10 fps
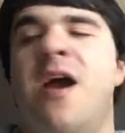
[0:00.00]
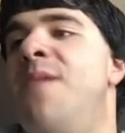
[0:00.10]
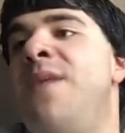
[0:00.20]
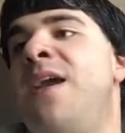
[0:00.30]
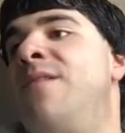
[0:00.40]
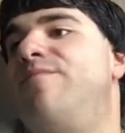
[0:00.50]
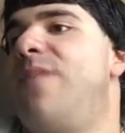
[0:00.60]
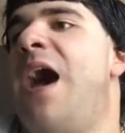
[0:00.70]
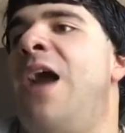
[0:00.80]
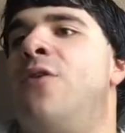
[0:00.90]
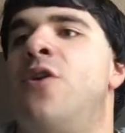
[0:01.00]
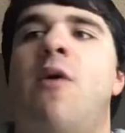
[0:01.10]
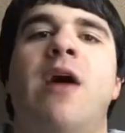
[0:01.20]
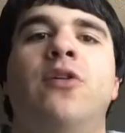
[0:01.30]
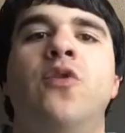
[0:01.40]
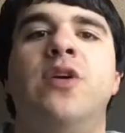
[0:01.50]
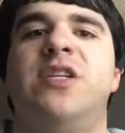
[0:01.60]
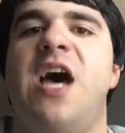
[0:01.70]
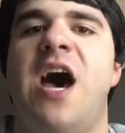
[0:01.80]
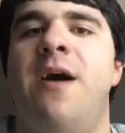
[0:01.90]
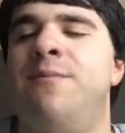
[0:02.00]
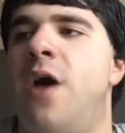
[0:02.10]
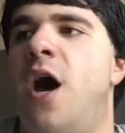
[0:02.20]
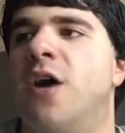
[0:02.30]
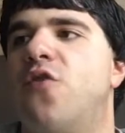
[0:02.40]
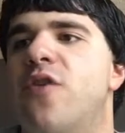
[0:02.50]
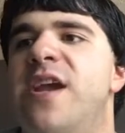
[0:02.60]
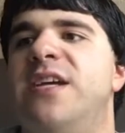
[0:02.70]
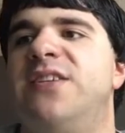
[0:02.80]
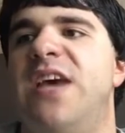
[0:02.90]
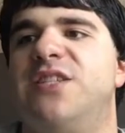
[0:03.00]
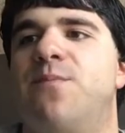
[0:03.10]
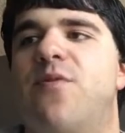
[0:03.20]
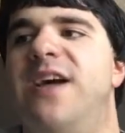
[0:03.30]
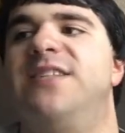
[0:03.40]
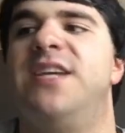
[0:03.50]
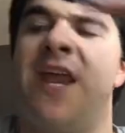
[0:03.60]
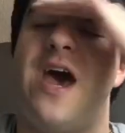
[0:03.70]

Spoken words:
I mean, I don't know how Luis Acri is as a president.